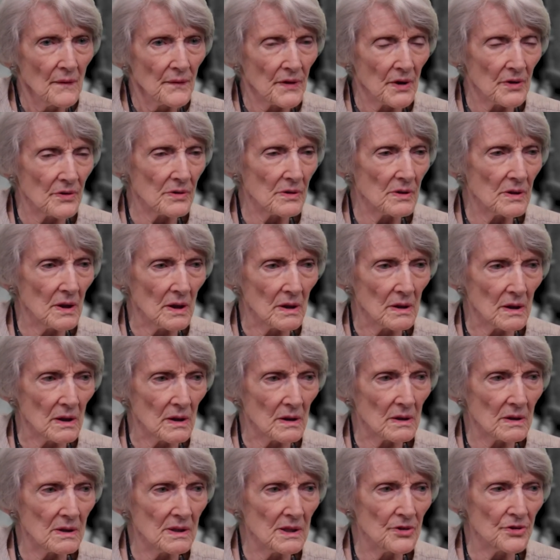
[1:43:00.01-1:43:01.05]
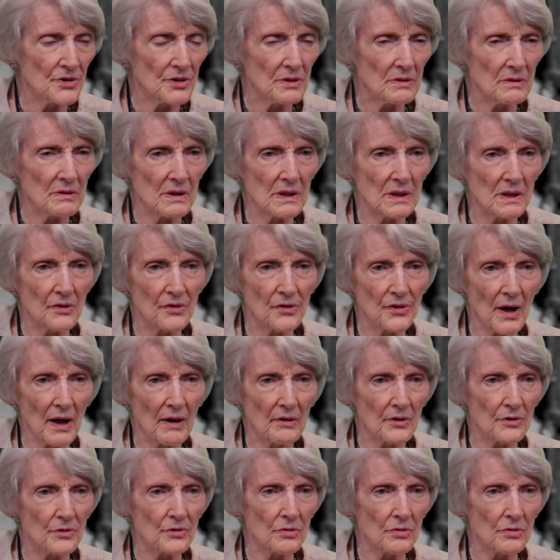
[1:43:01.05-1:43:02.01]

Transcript: to, uh, teaching kids how to